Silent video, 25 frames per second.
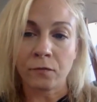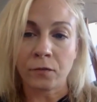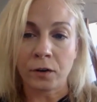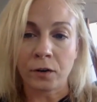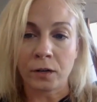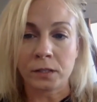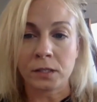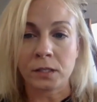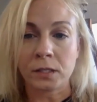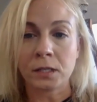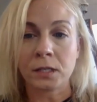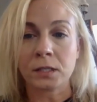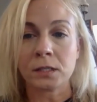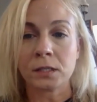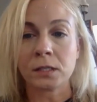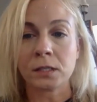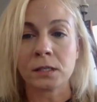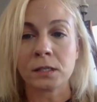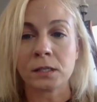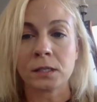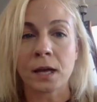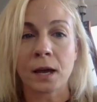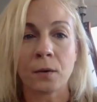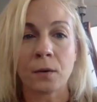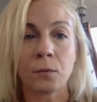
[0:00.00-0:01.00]
for instance,
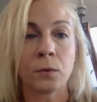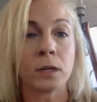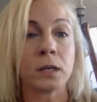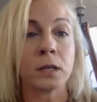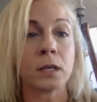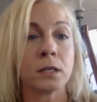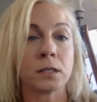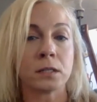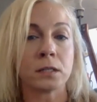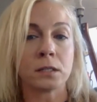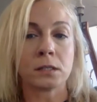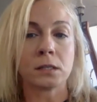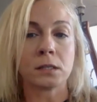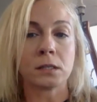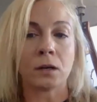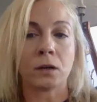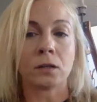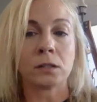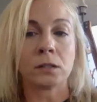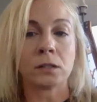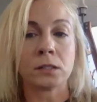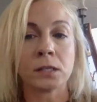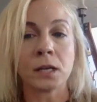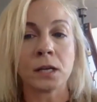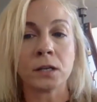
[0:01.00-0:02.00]
is that we need to
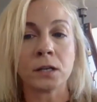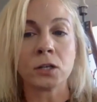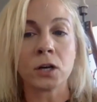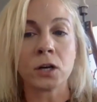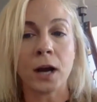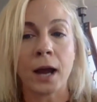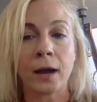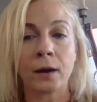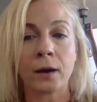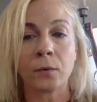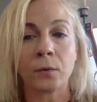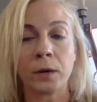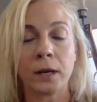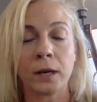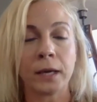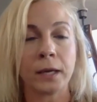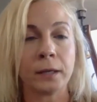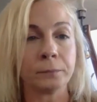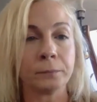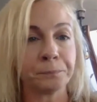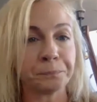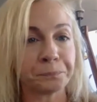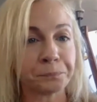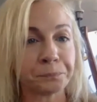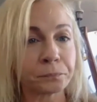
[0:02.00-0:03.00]
center equity.